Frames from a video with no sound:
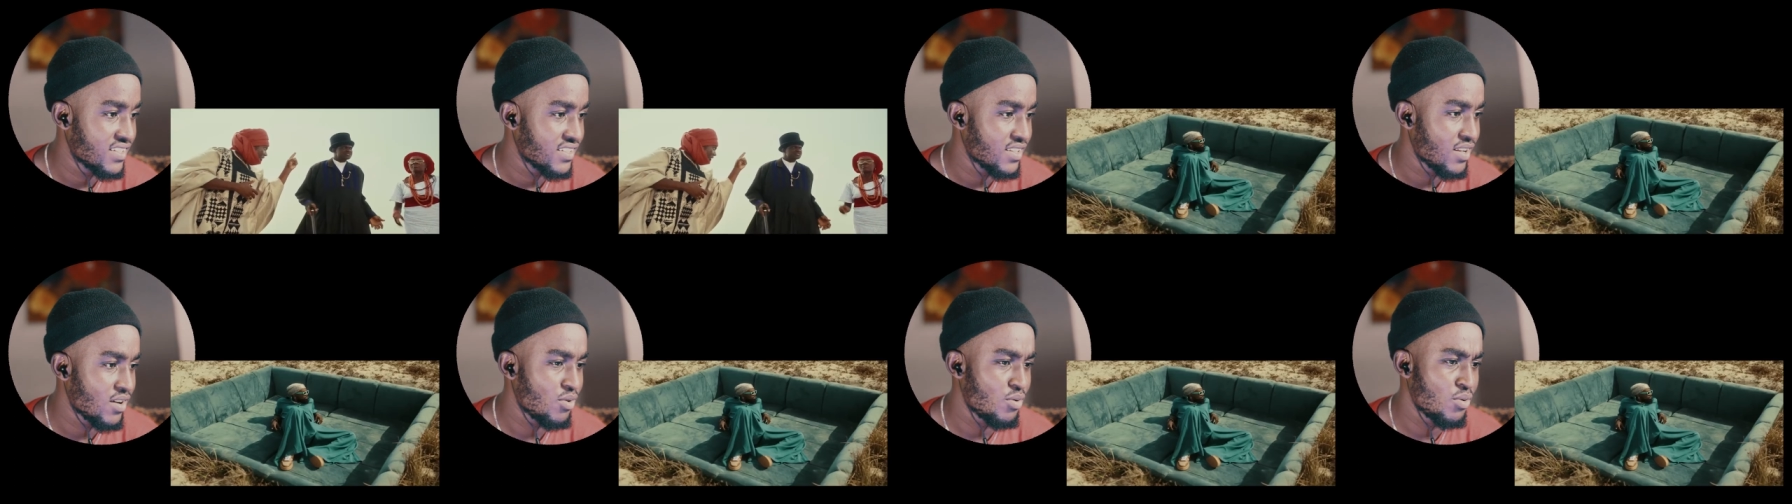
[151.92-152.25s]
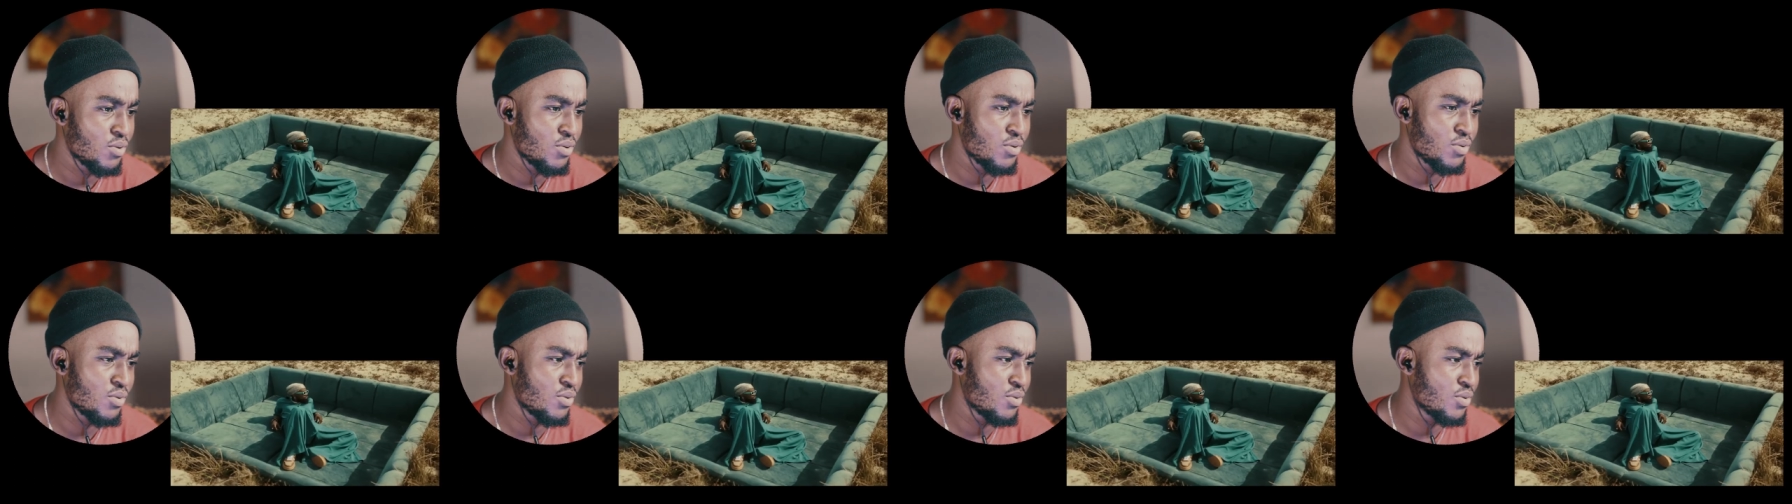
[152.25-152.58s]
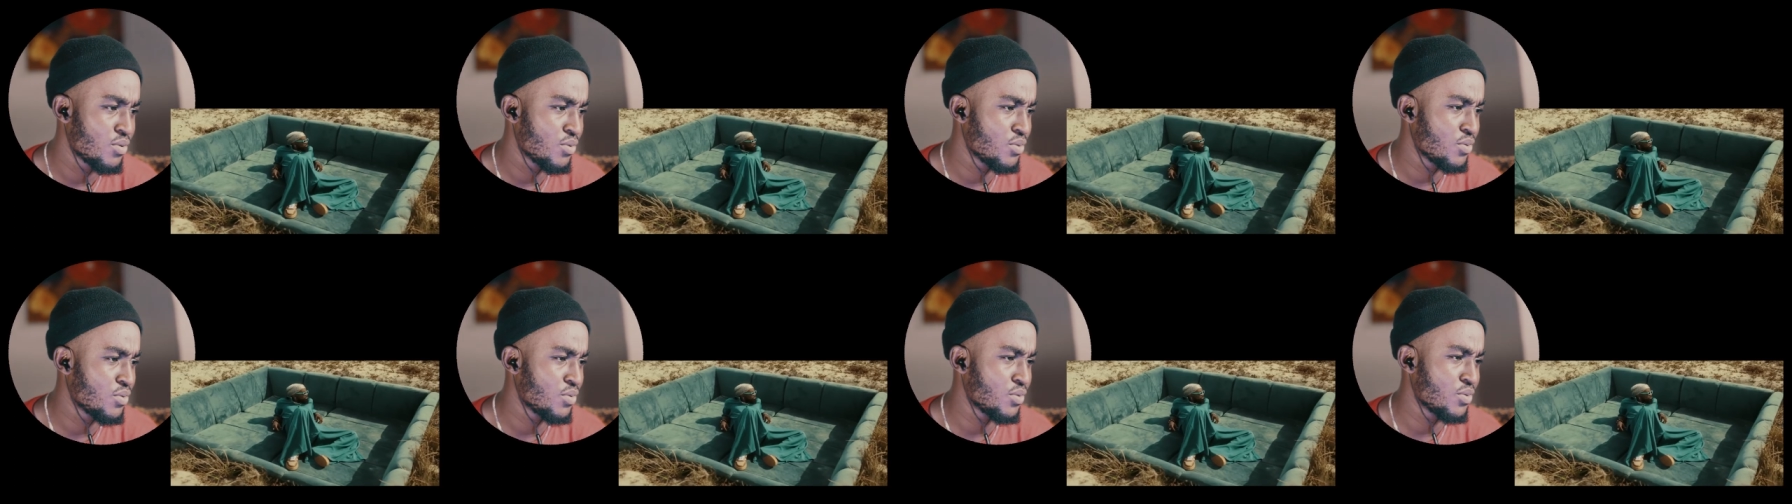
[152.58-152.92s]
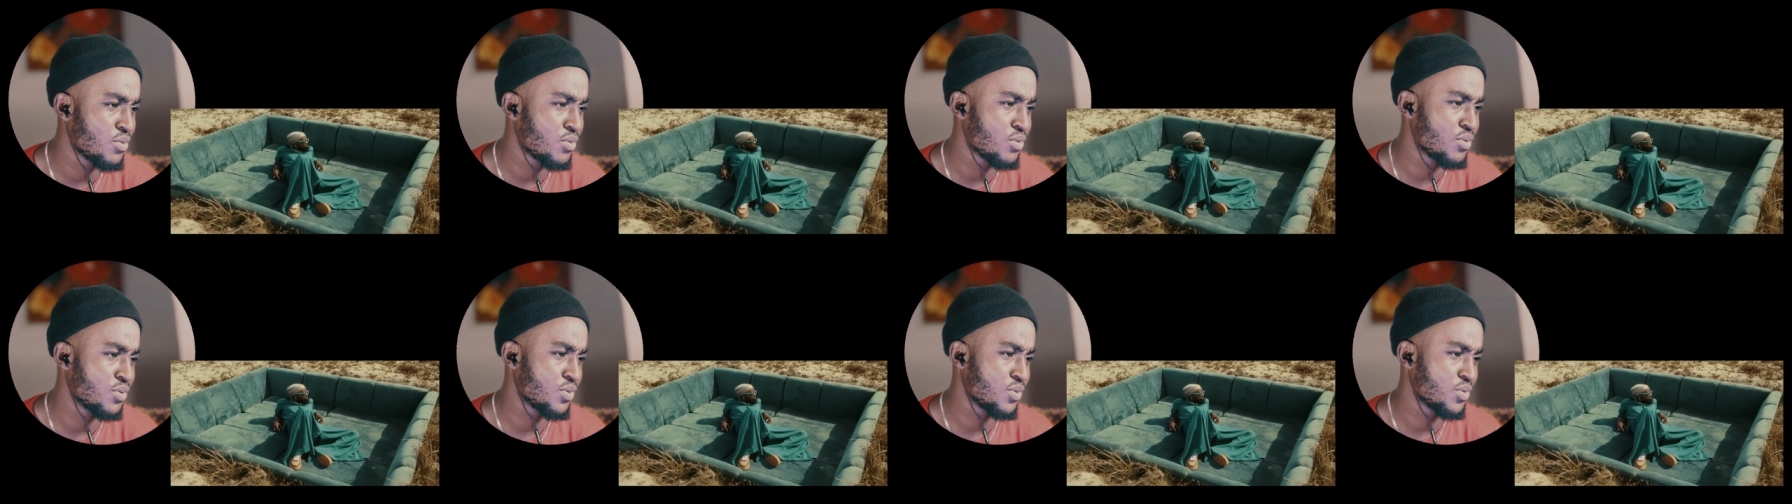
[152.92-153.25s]

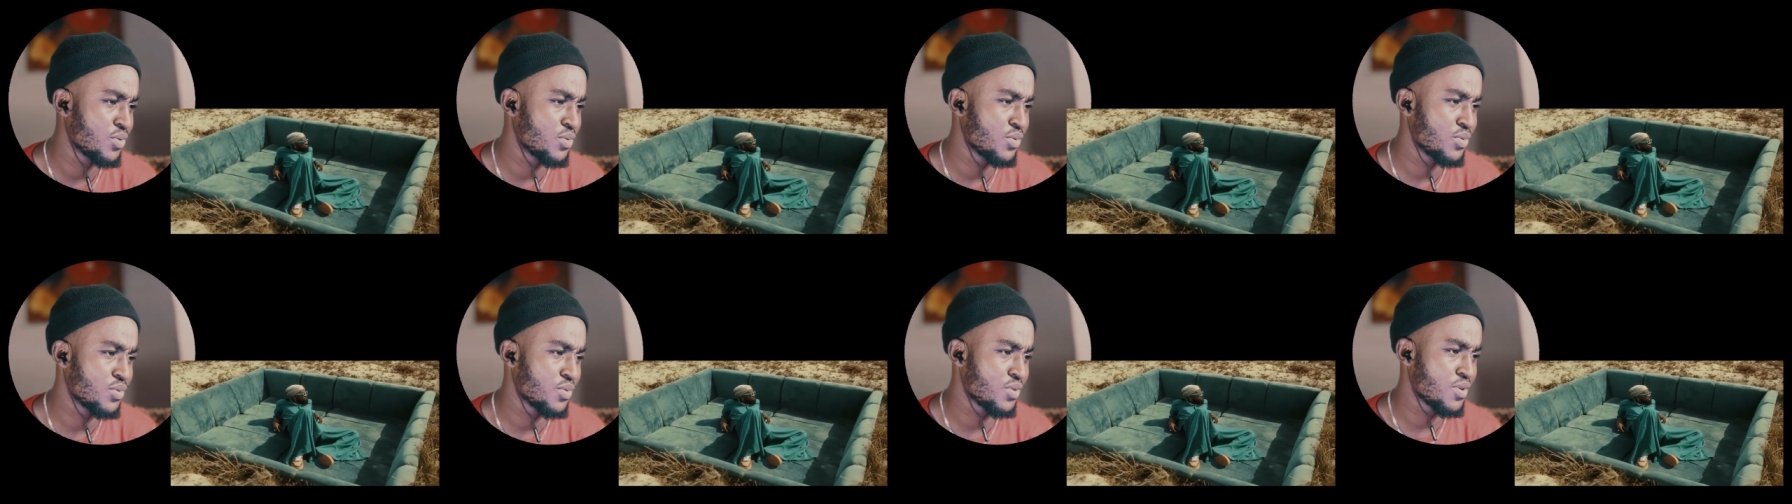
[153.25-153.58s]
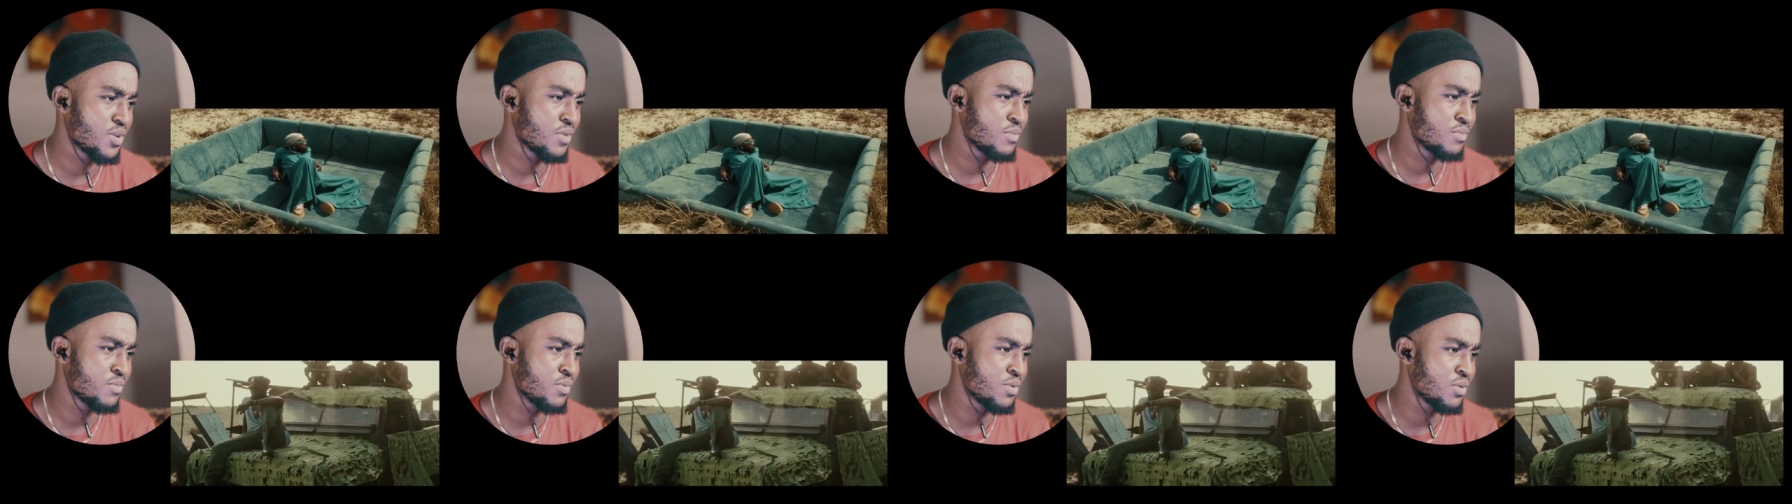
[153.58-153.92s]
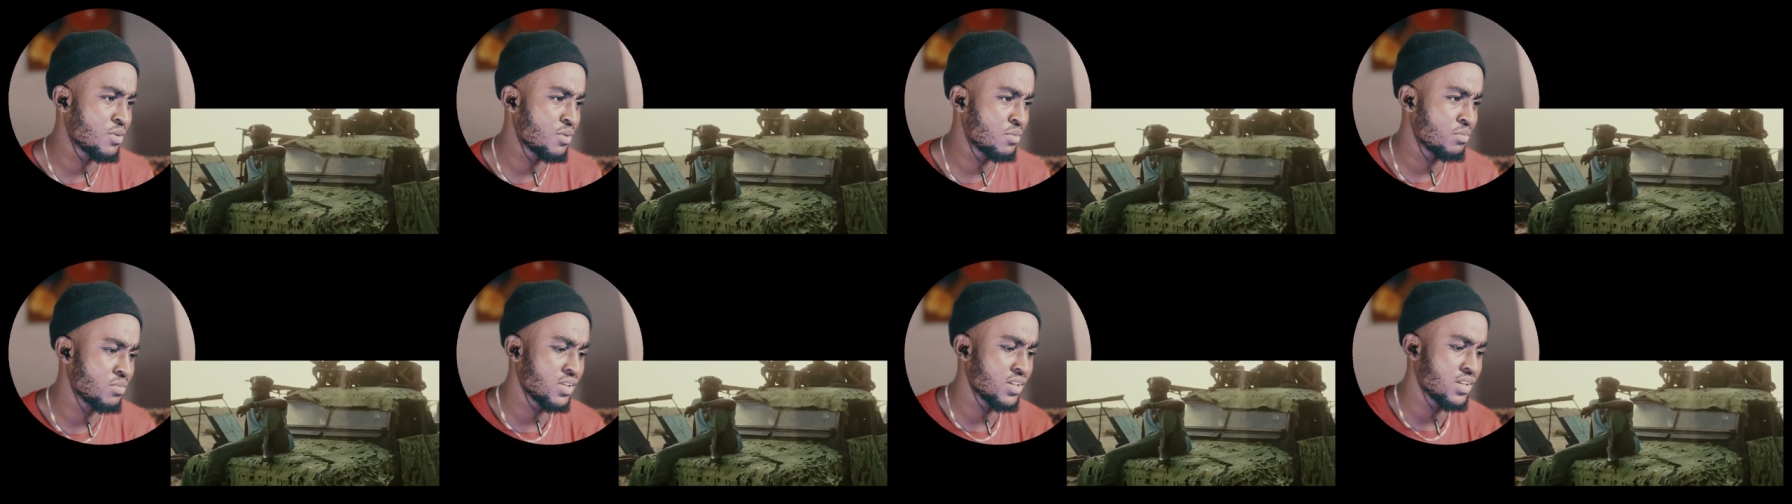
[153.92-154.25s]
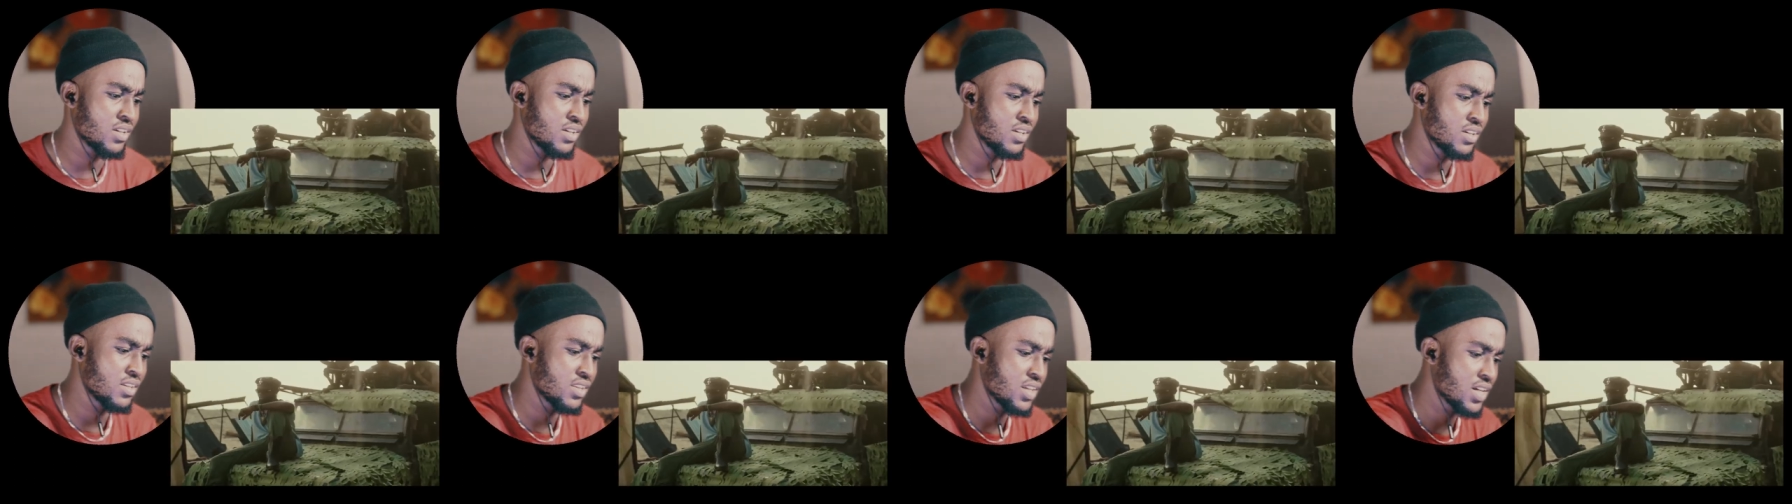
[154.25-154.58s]
Oh, come on,
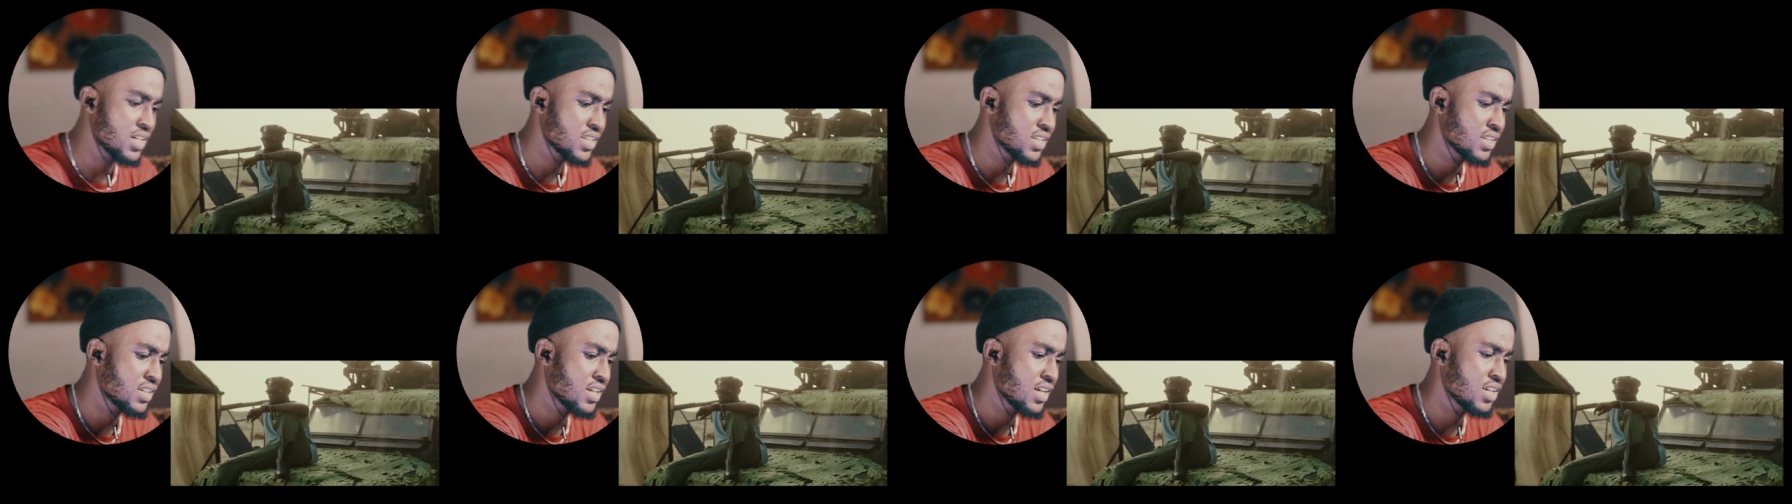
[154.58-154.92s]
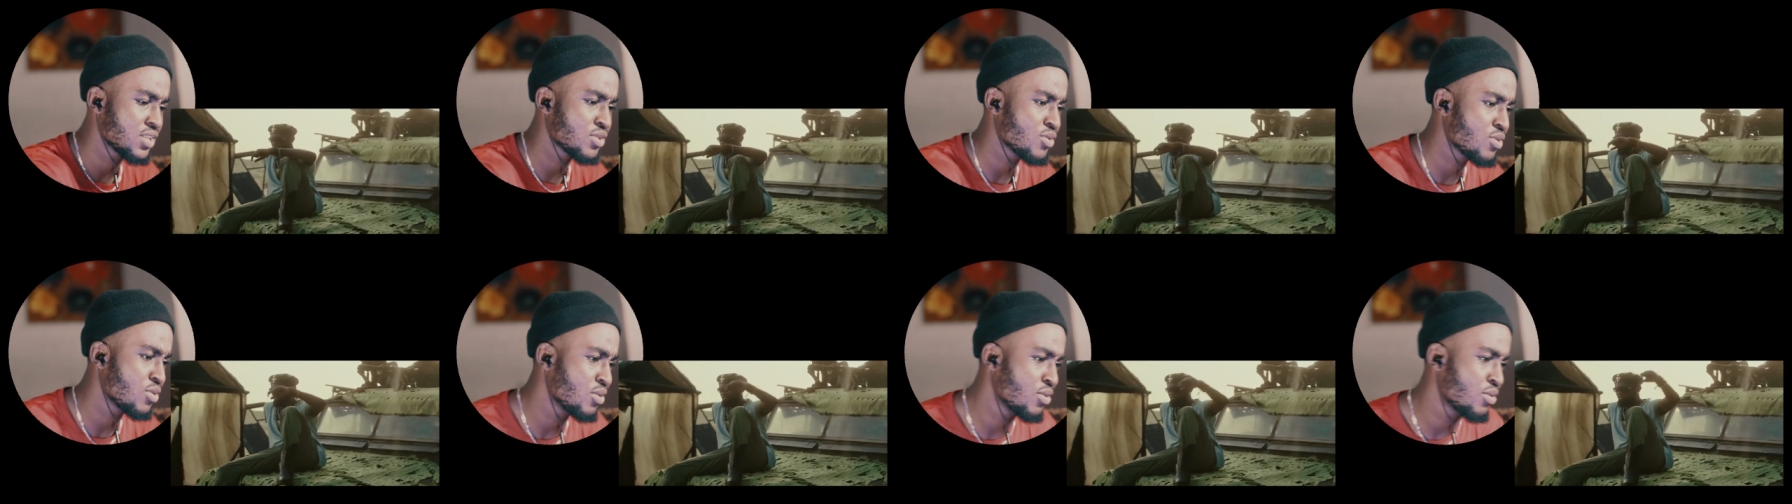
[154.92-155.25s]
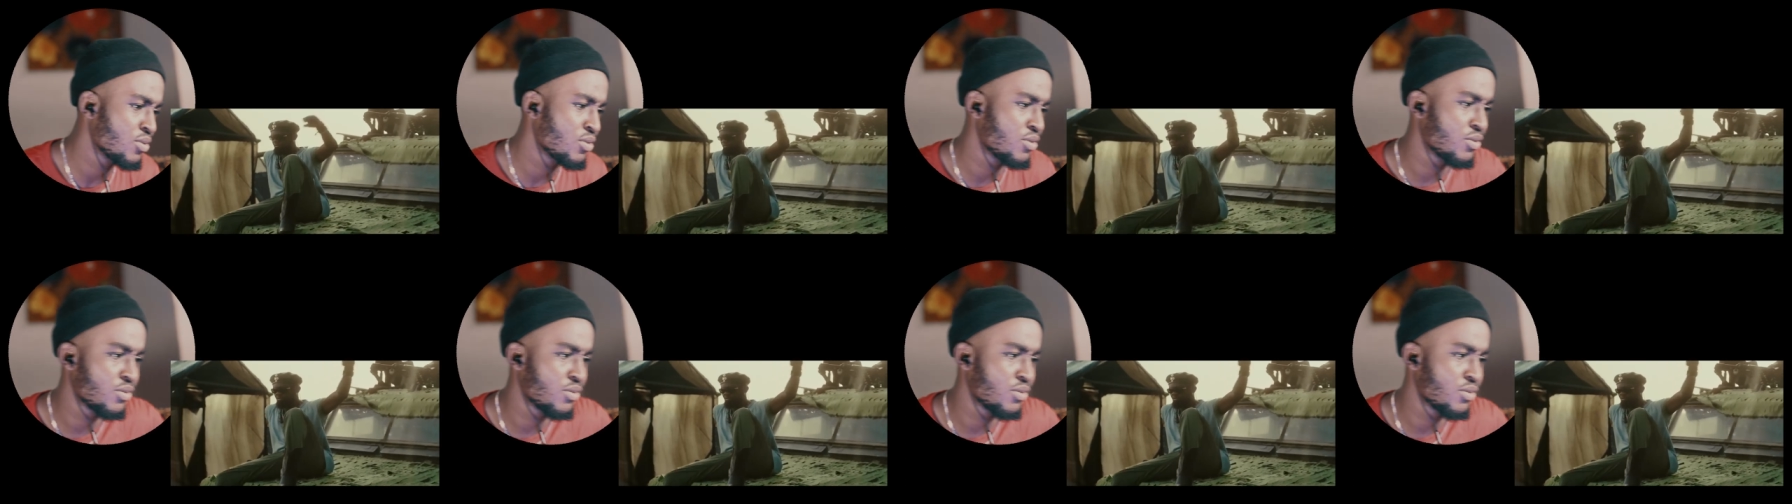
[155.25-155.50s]
man, that's a nice color.